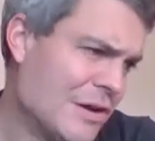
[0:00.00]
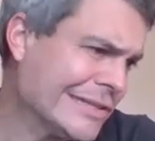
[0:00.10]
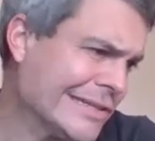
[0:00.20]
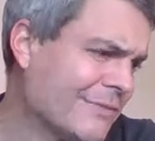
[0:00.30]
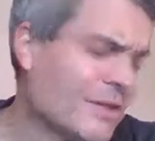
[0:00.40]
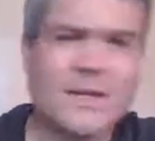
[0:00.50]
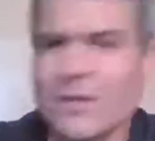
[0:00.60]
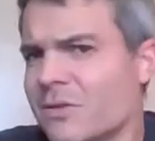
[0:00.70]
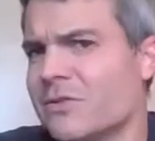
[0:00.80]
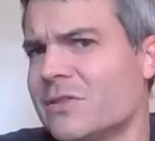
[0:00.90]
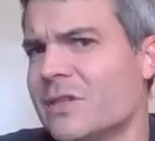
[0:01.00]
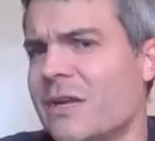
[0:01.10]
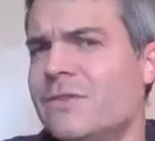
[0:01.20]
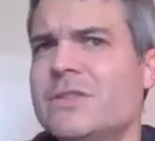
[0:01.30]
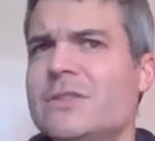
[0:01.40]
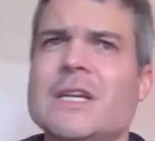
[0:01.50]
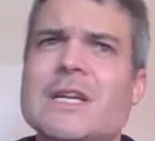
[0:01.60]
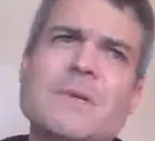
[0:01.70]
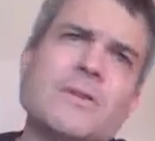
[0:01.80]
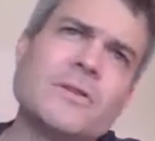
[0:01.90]
You're going to have to kill yourself. It's just going to
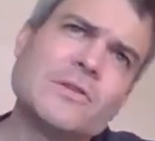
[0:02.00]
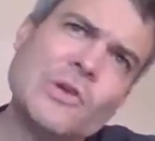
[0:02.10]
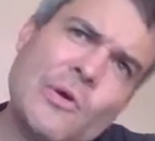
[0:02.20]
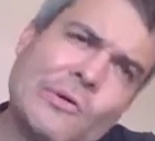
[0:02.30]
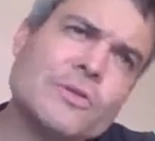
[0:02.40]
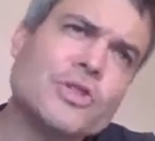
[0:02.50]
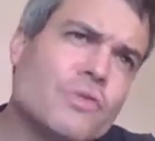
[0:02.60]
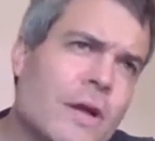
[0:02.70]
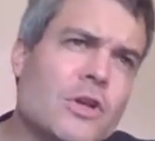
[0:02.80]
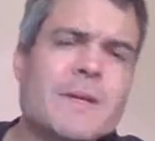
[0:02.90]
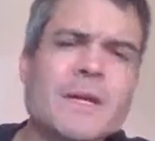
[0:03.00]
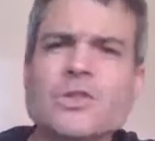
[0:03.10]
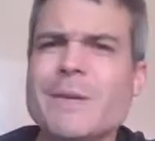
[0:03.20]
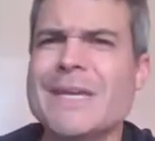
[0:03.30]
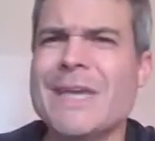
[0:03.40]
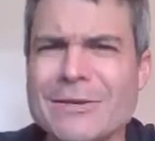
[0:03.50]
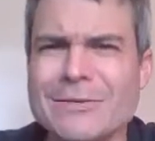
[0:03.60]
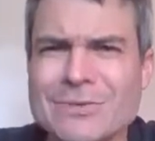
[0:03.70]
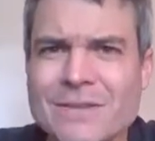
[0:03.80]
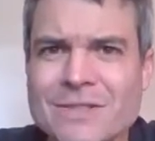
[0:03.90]
be total struggle because nobody cares
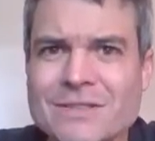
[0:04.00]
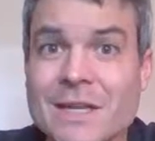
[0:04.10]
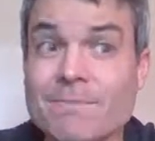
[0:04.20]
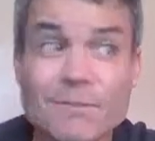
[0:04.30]
what you have to say.